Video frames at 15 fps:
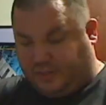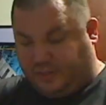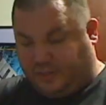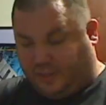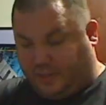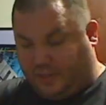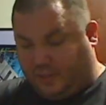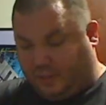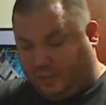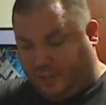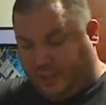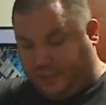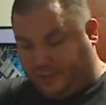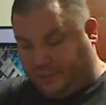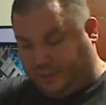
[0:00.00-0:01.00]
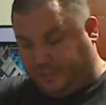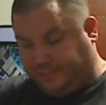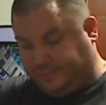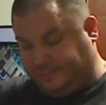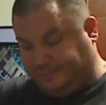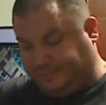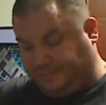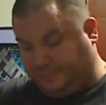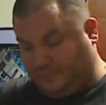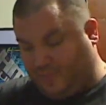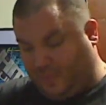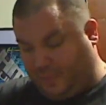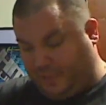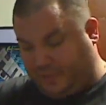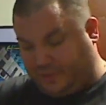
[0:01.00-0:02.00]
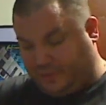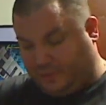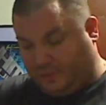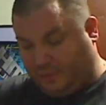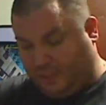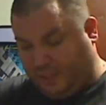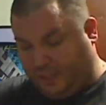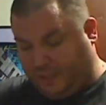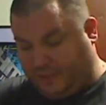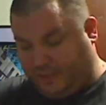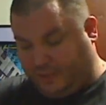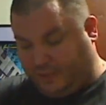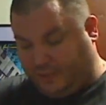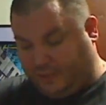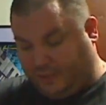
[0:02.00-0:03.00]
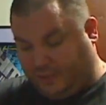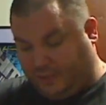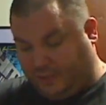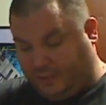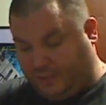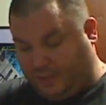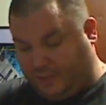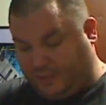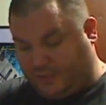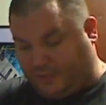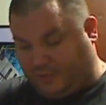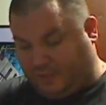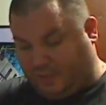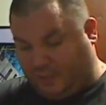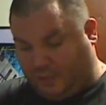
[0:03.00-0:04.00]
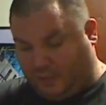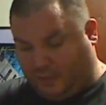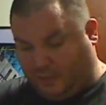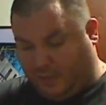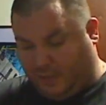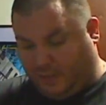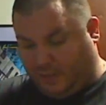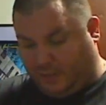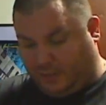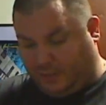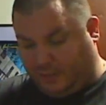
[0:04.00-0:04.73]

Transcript: coloration. It makes it look like dirt, so if you didn't know any better,